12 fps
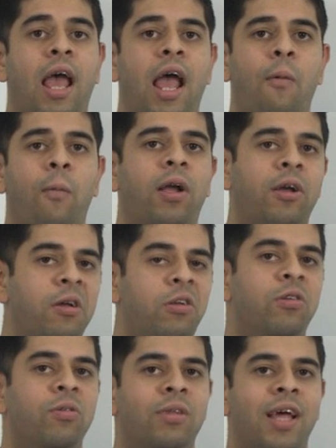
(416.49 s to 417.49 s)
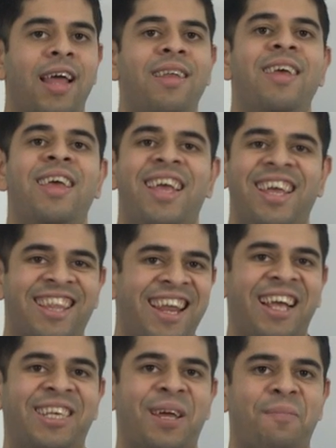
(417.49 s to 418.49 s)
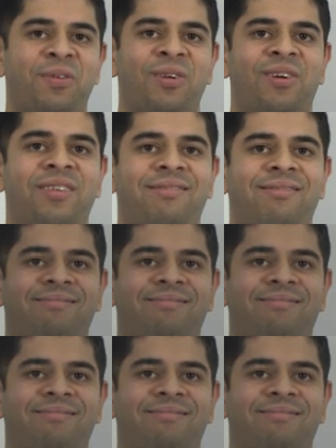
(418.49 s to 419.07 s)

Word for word: And we're going to do that in the next episode.